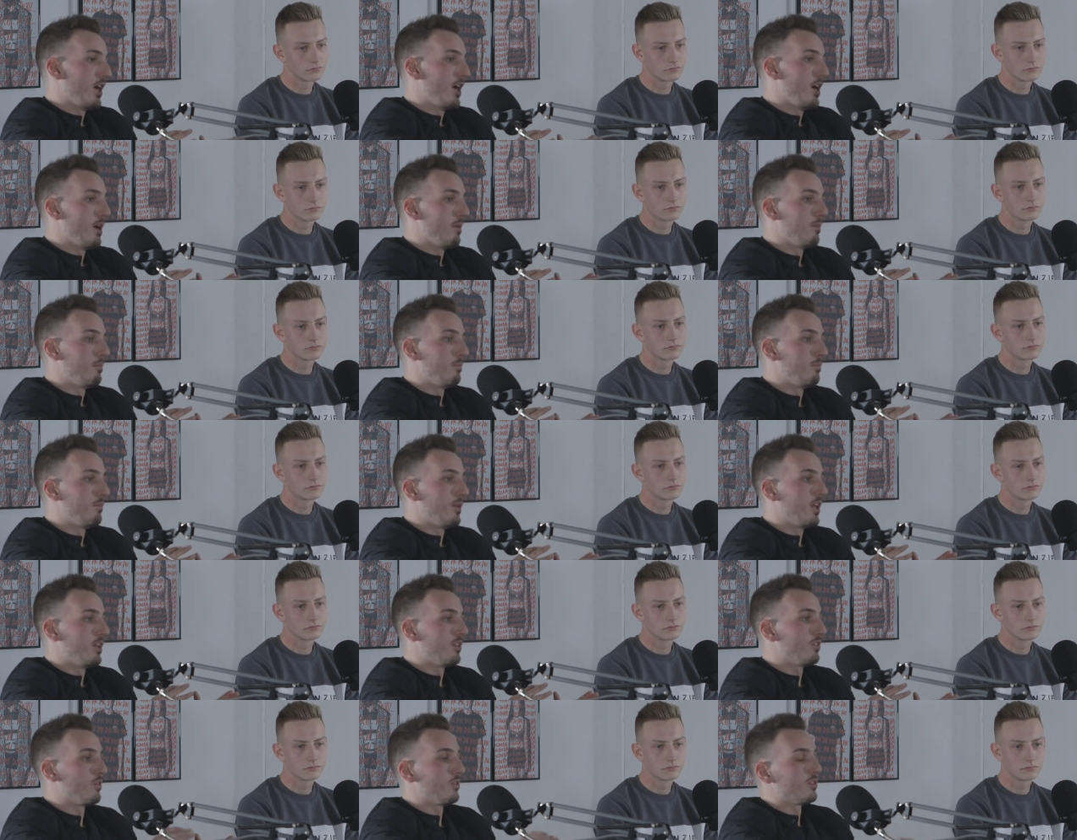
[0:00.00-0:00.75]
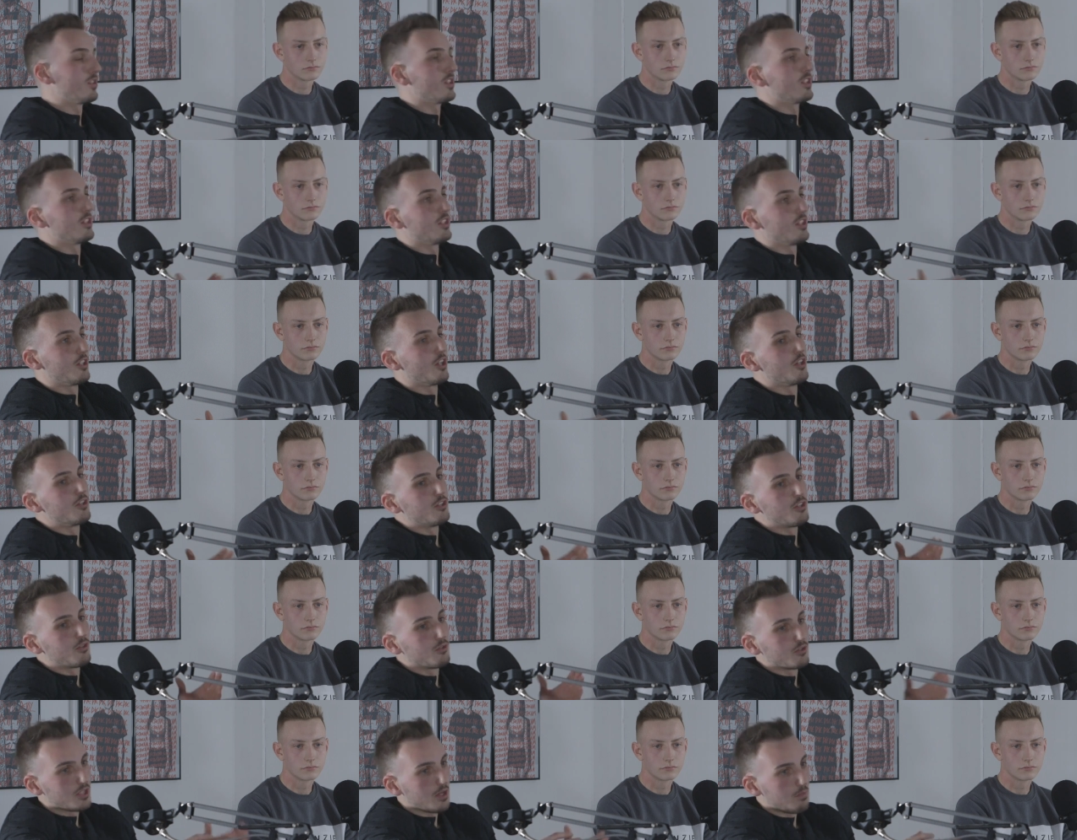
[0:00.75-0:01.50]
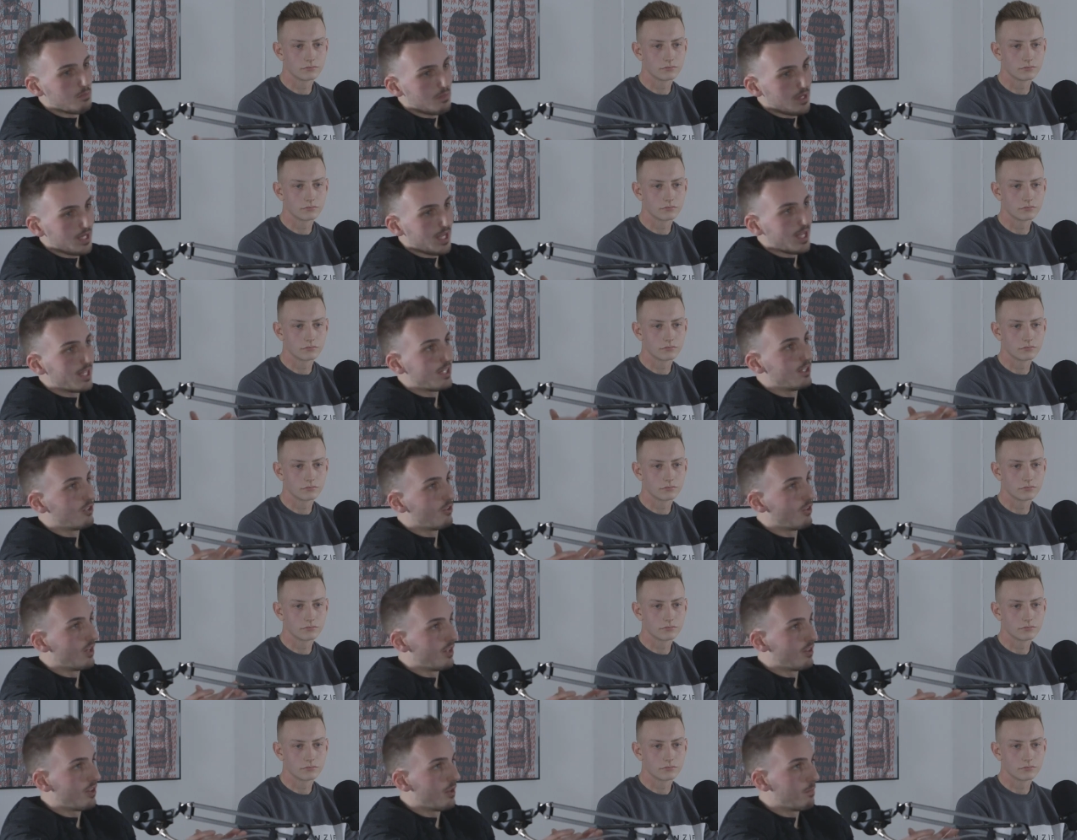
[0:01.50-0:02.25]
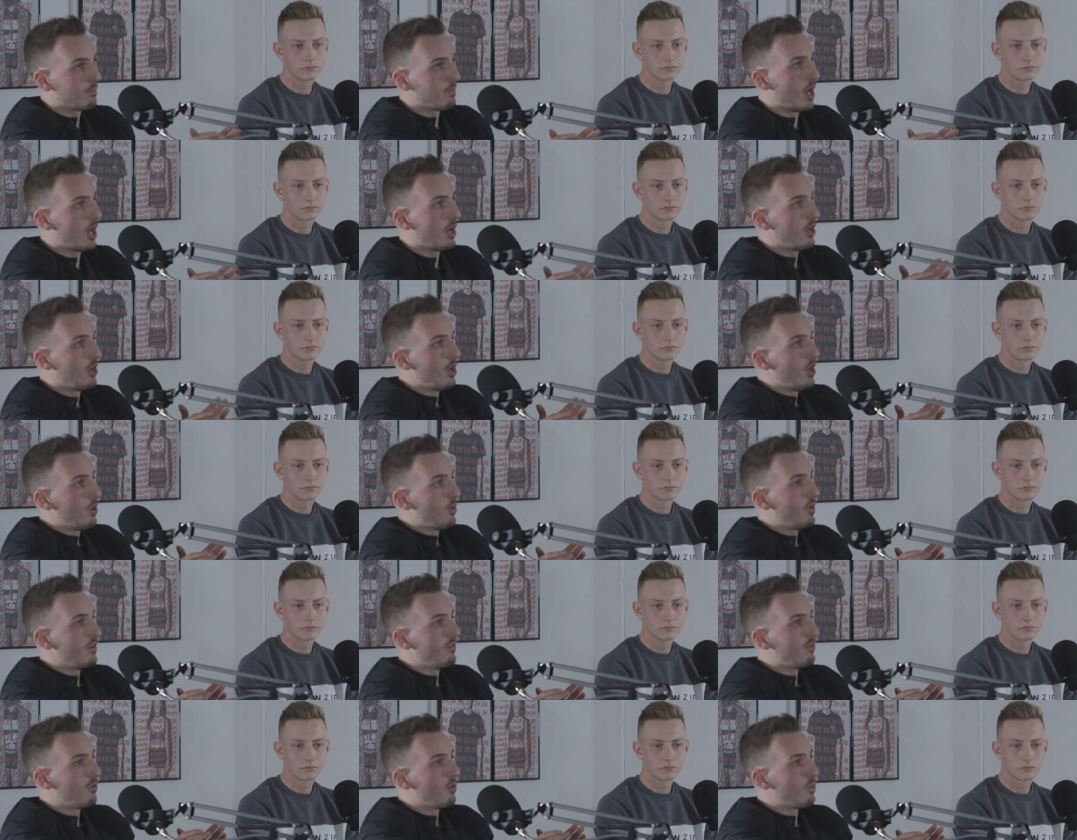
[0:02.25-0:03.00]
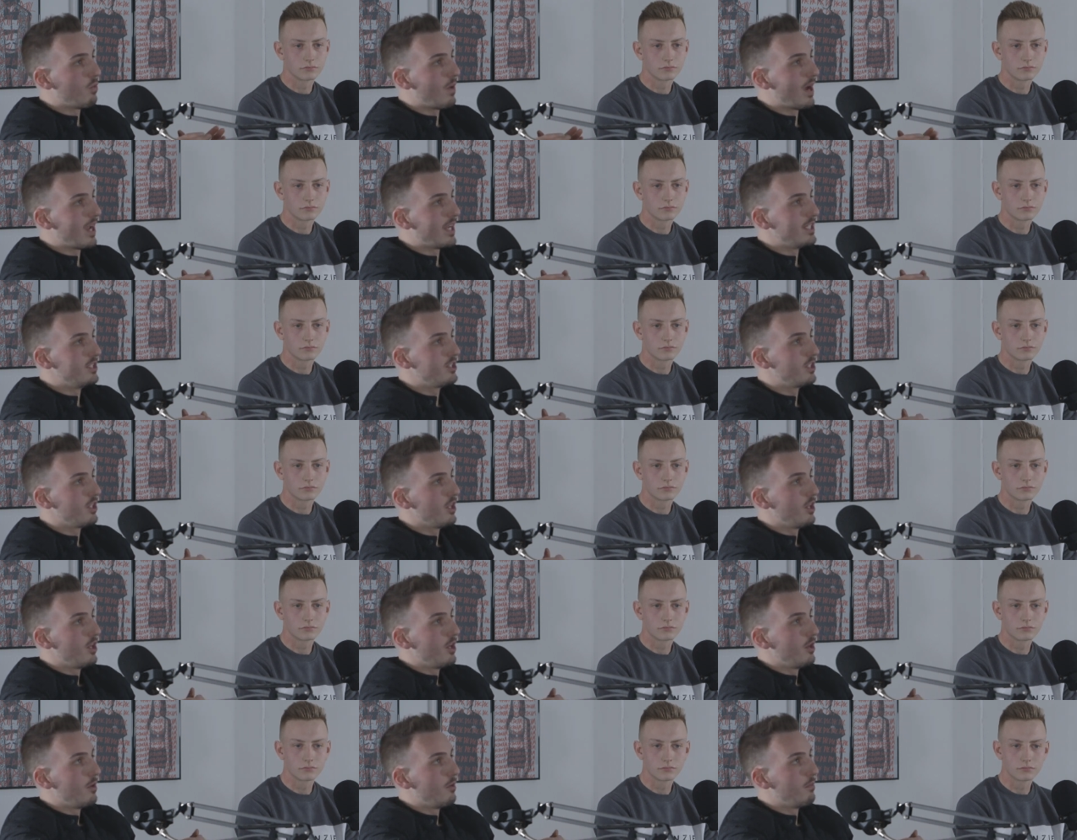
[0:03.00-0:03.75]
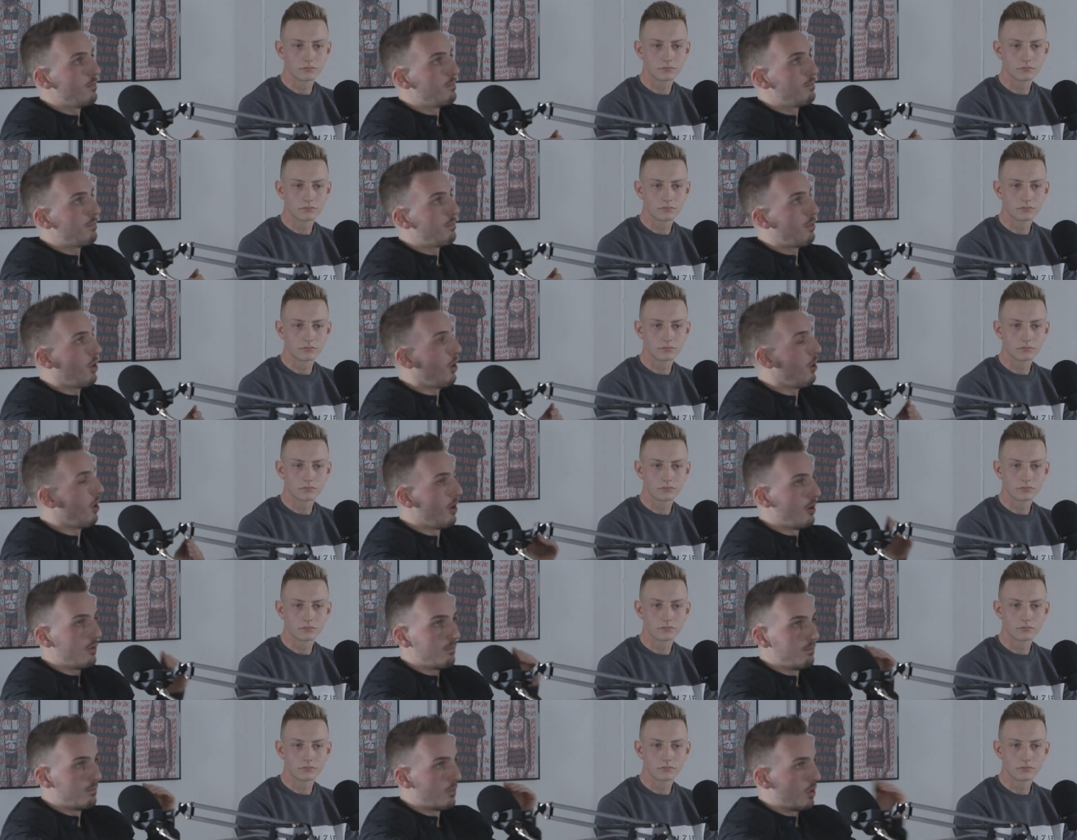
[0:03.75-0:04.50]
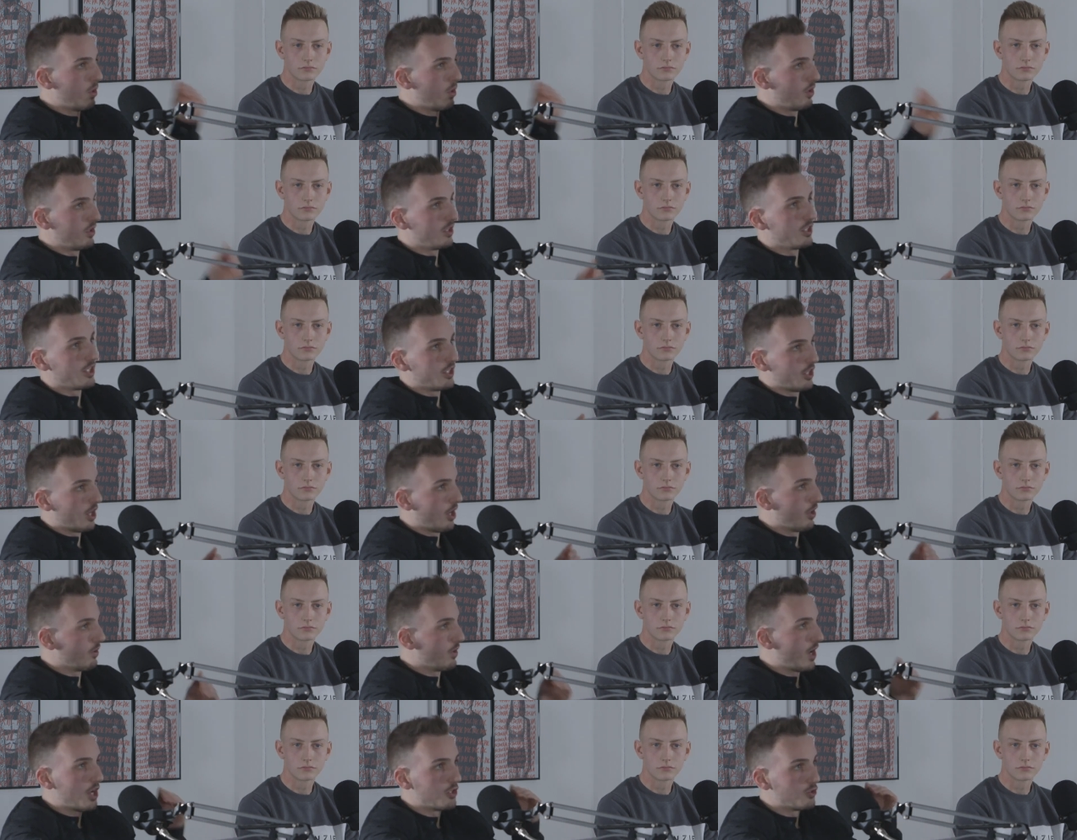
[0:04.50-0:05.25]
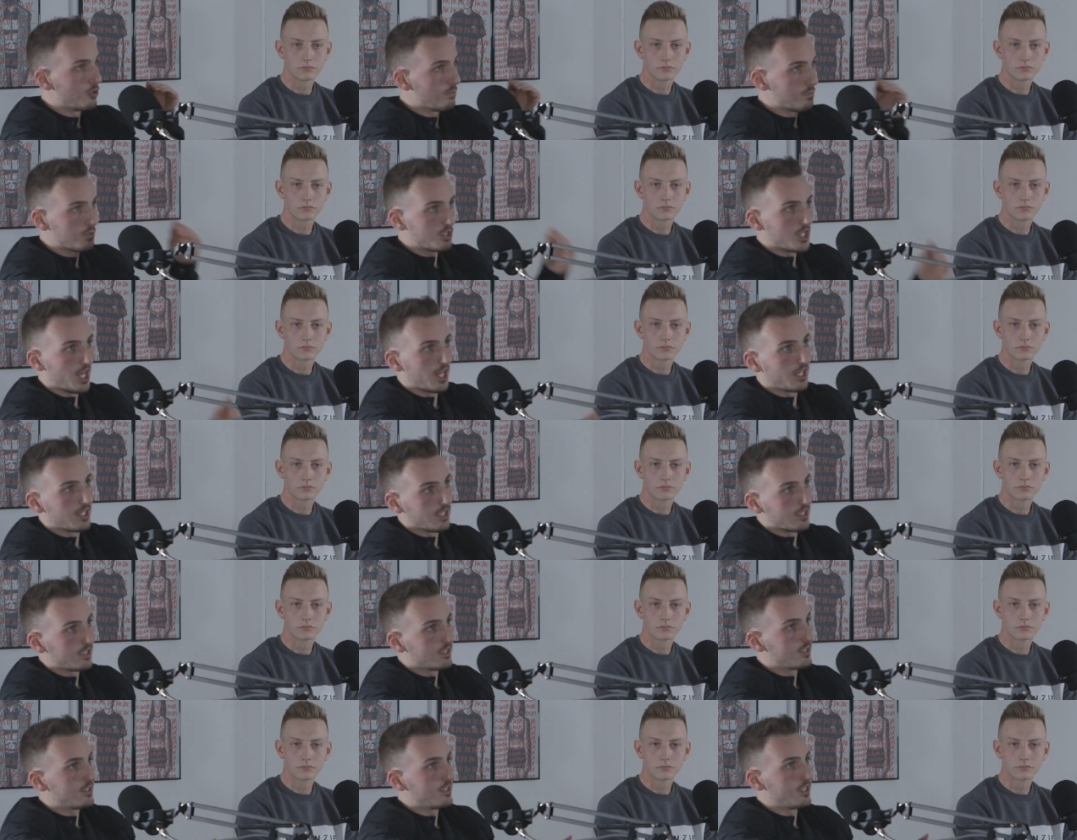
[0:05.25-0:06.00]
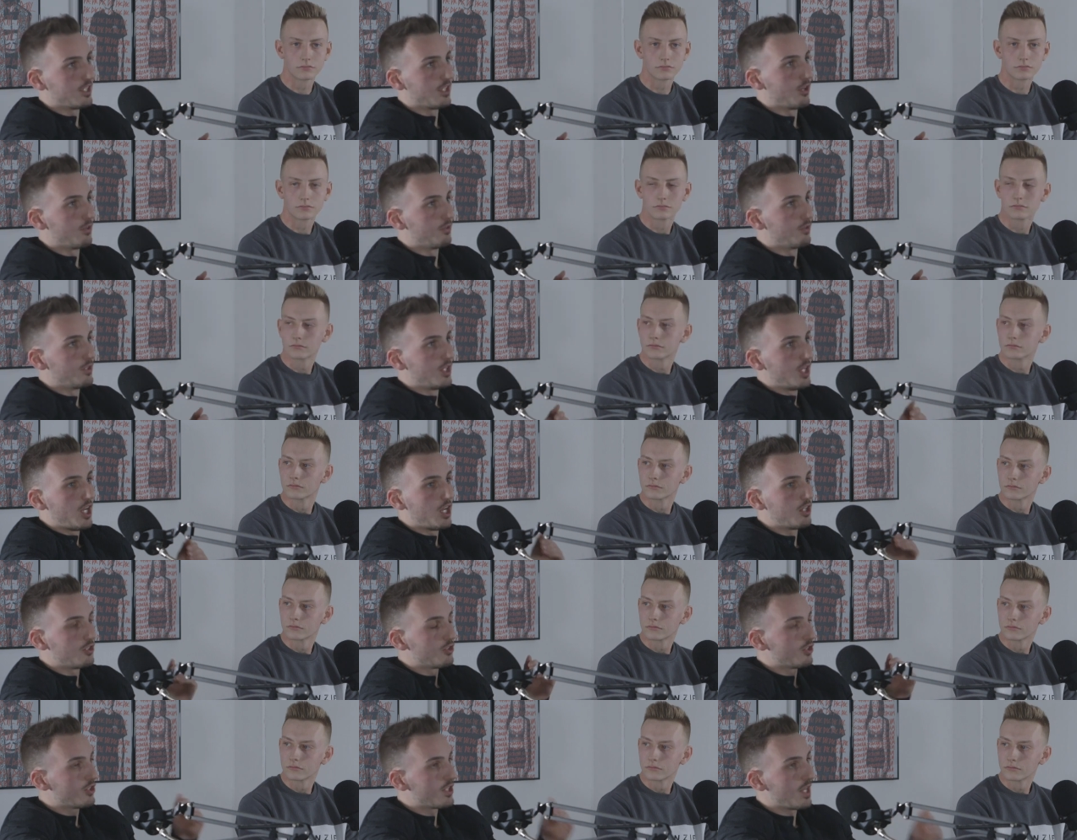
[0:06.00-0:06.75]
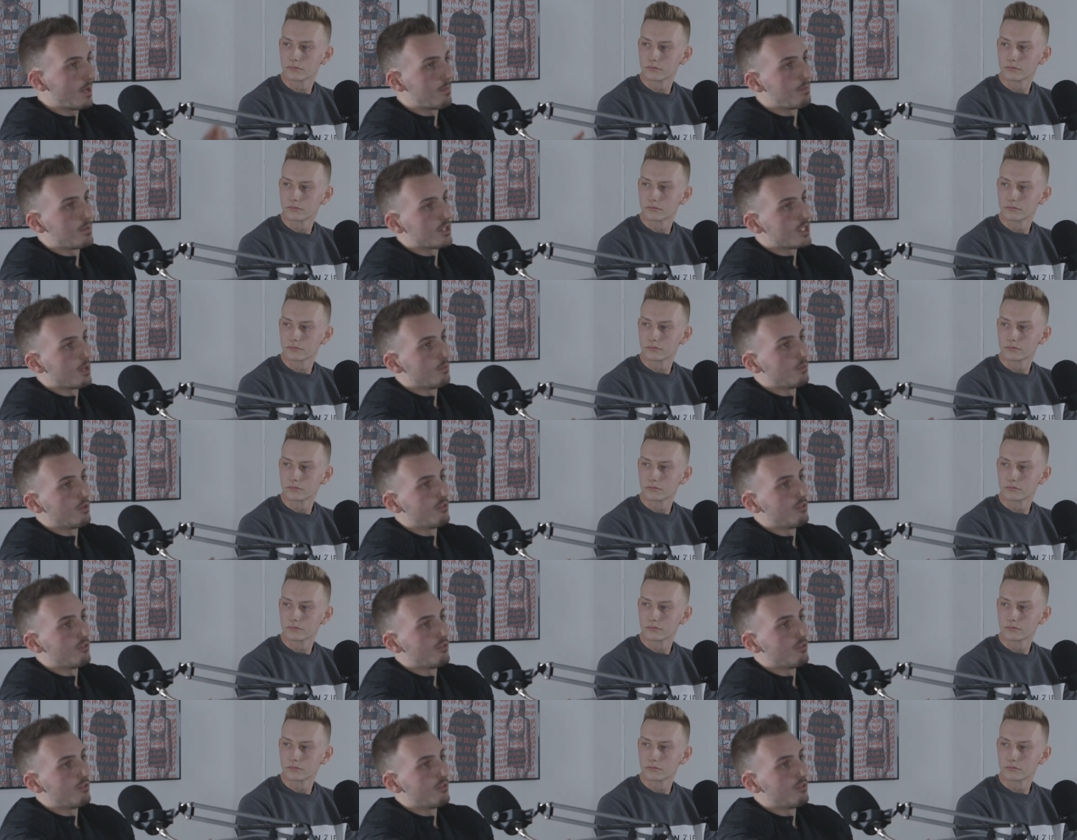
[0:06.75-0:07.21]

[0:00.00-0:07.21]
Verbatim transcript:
Speaker 1: And I don't want to sound big-headed or anything, but we've always put more, 100%, 110%.